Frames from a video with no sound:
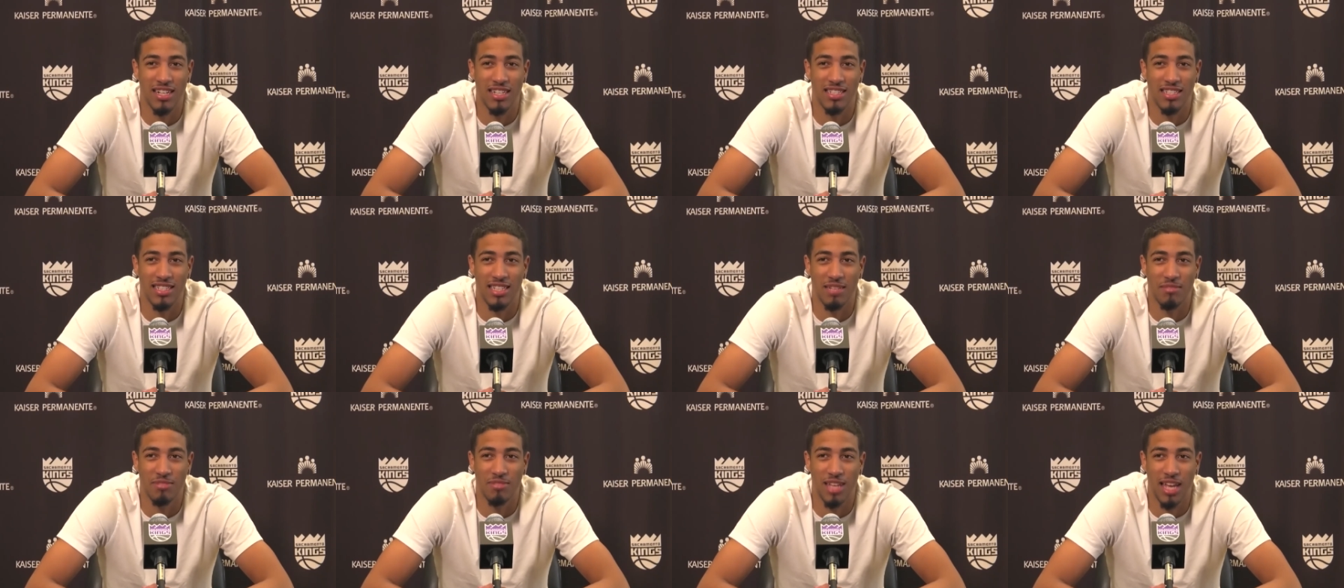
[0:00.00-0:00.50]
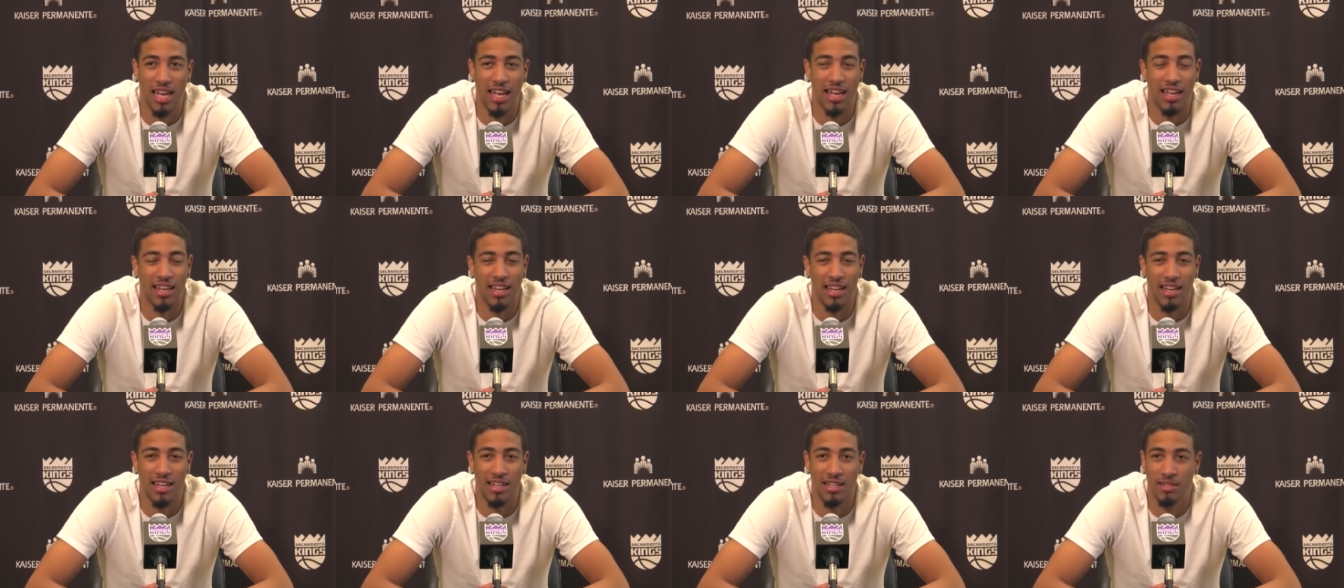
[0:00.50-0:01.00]
It seems
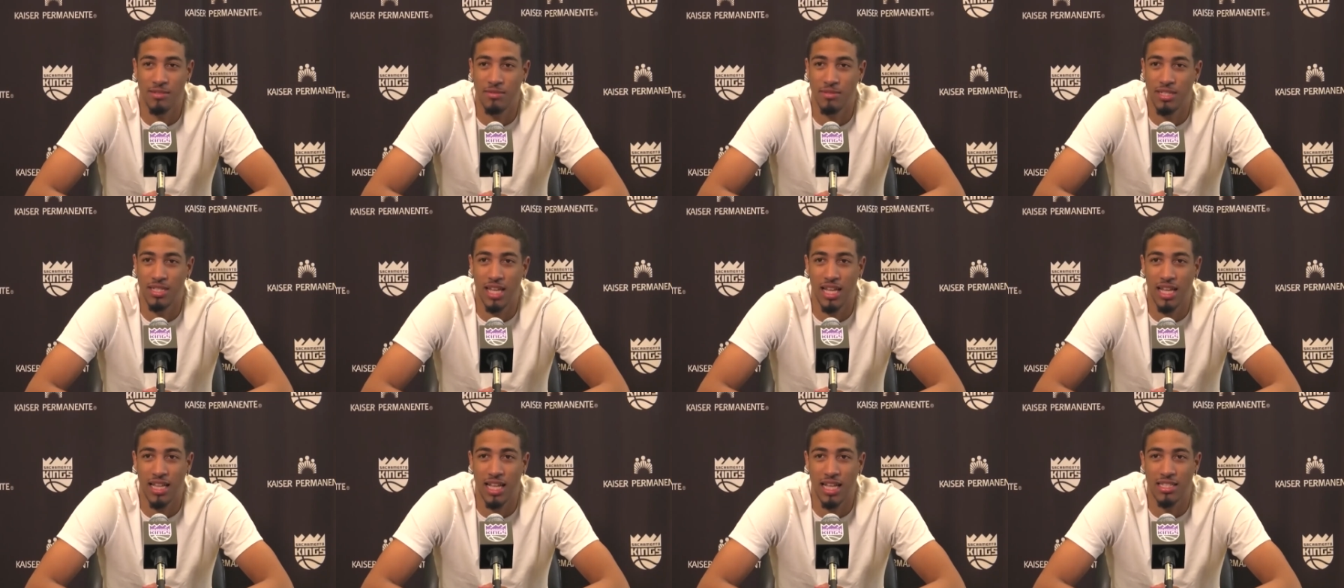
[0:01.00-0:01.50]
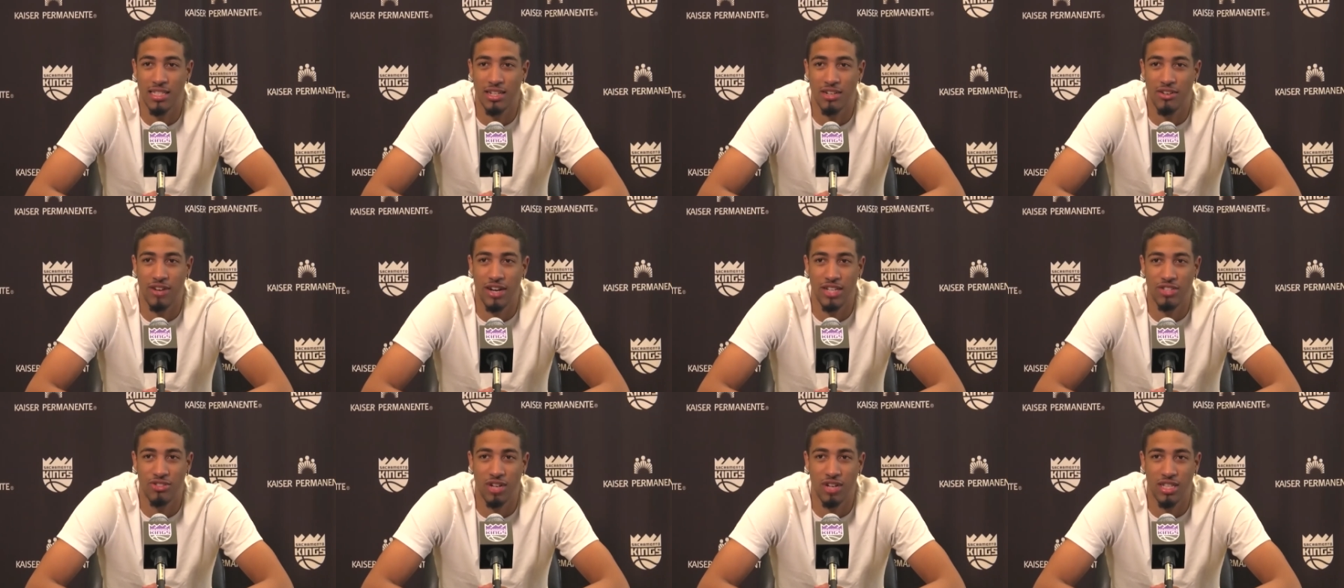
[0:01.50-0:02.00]
like, um, and, and, that's a
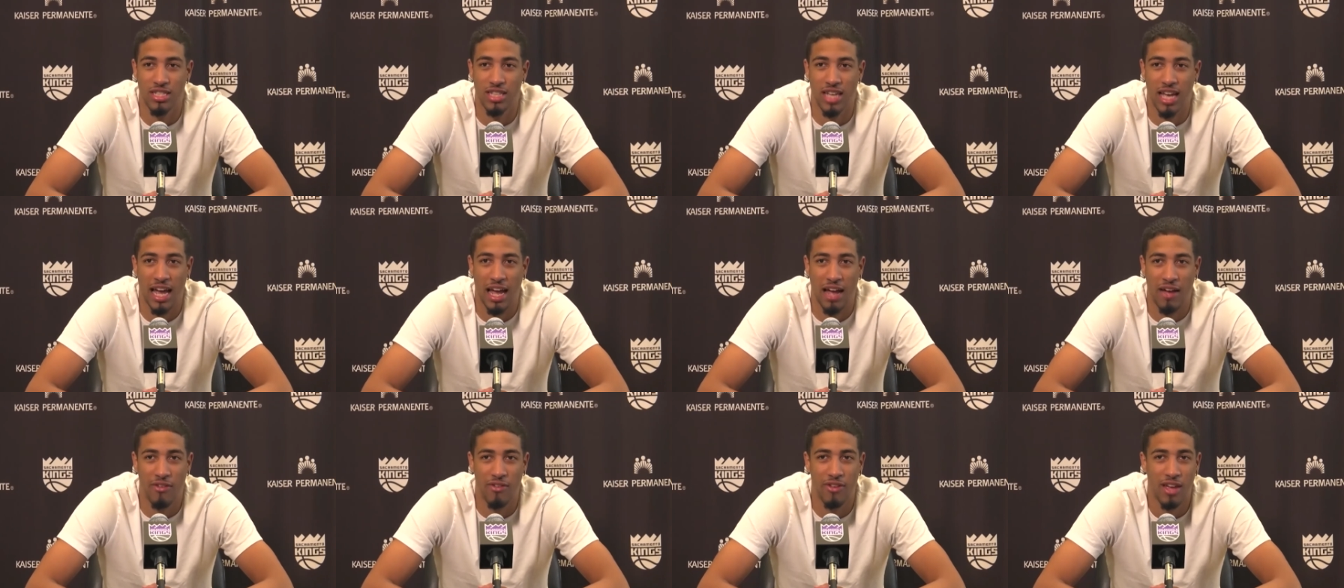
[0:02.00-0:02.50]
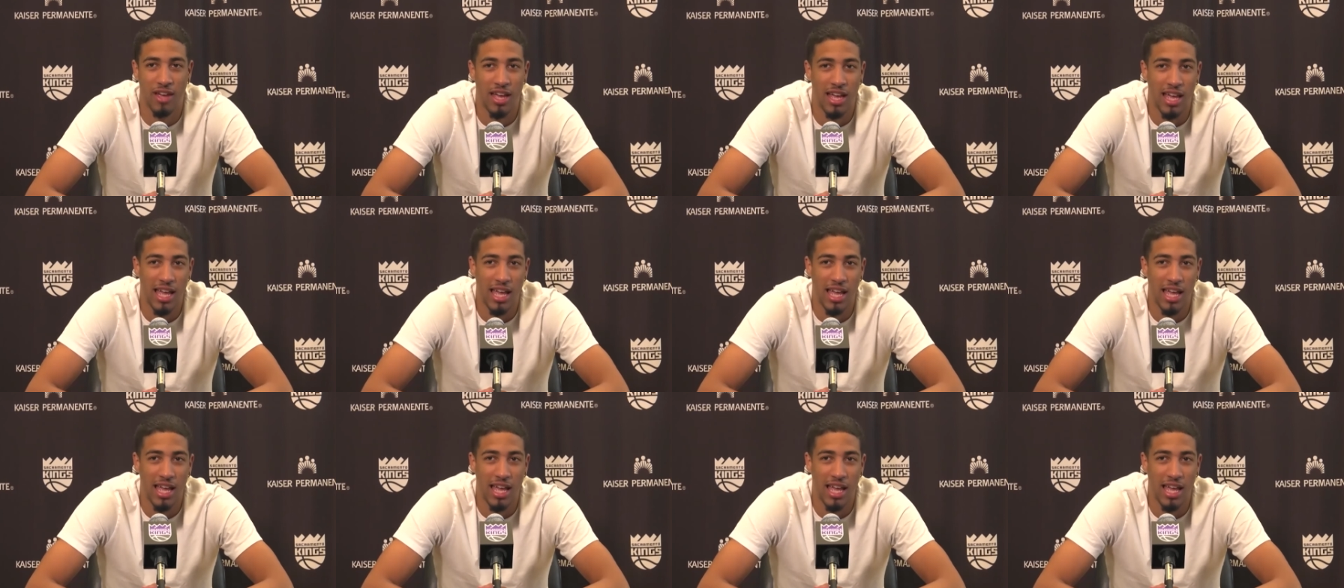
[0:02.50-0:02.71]
great trait to have